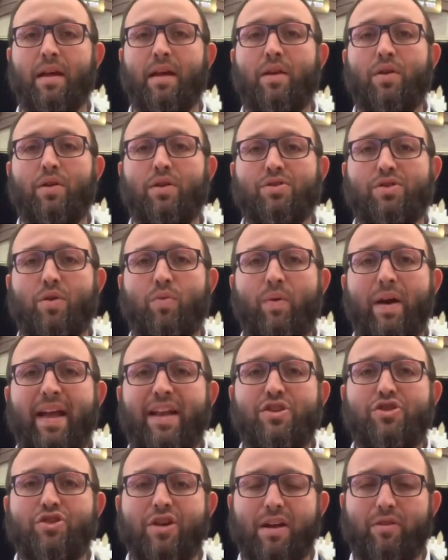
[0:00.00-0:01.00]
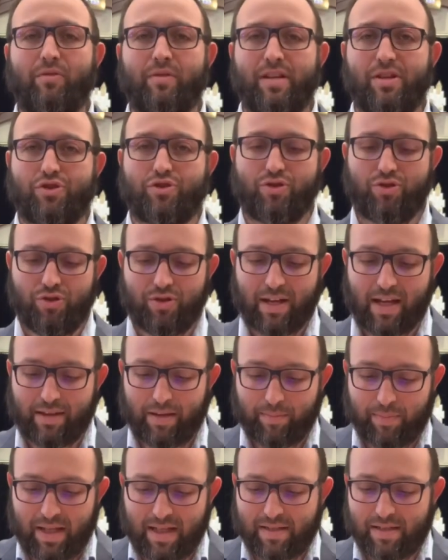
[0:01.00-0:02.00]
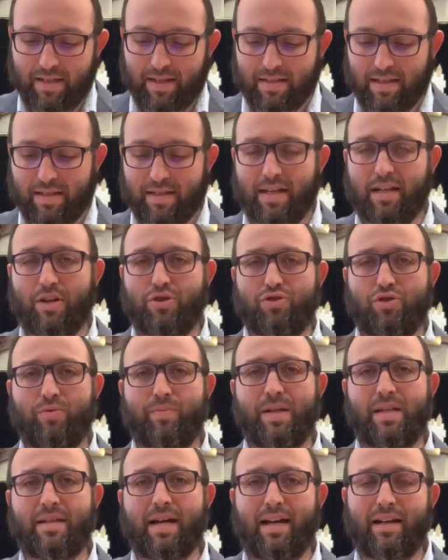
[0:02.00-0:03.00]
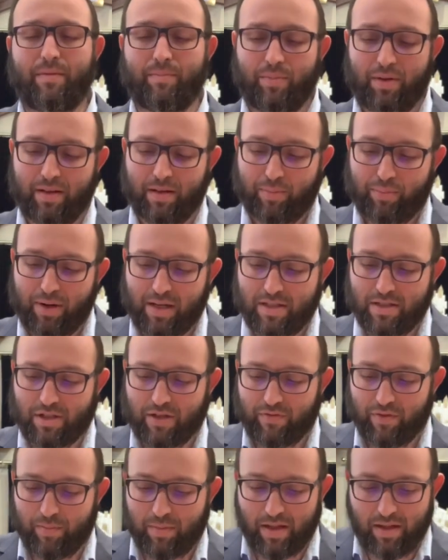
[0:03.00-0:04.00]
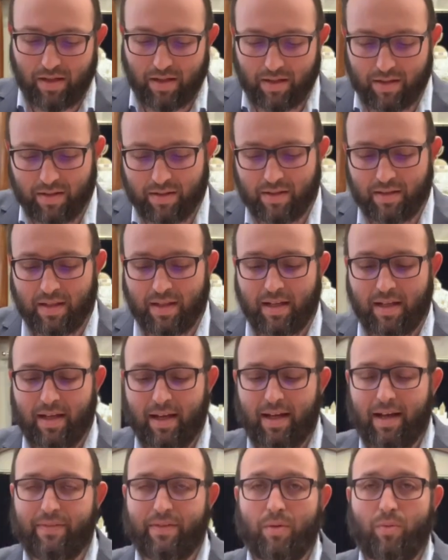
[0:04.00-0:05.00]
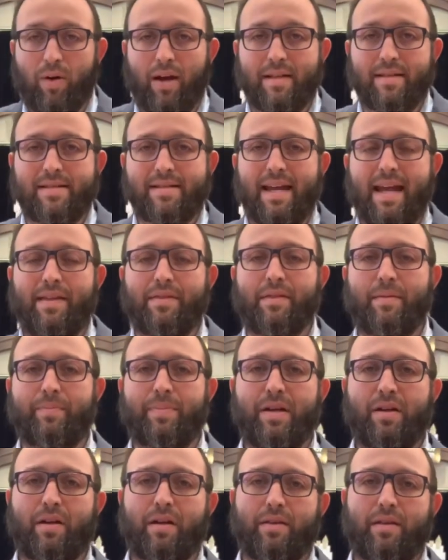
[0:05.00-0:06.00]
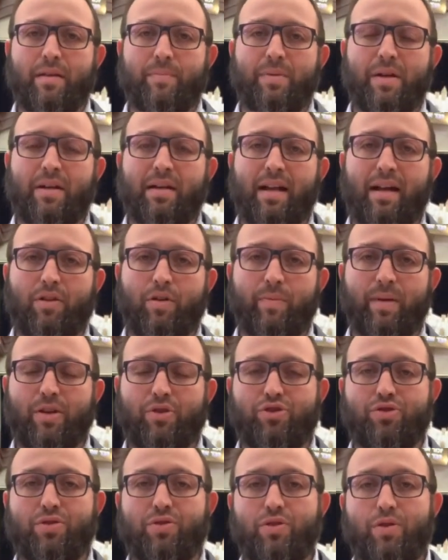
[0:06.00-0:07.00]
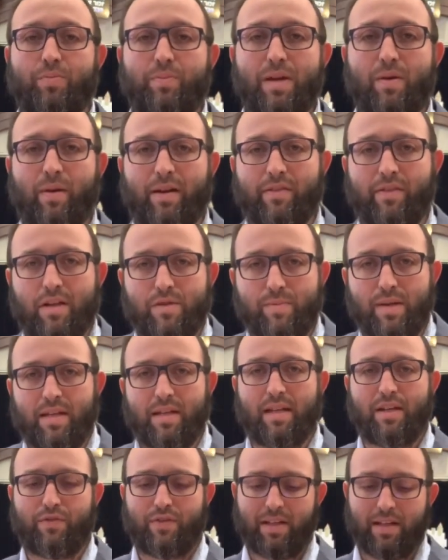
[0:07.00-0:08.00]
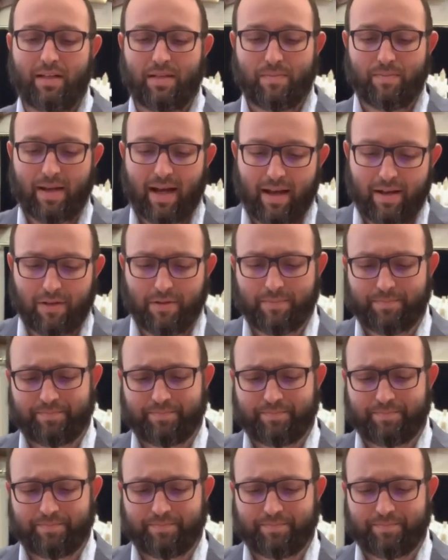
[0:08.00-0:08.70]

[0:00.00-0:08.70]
So where generally should you say the blessing? As I said, it should be done in the presence of a minyan, and the one saying the Birkat HaGomel could be one of those minyan if he is male.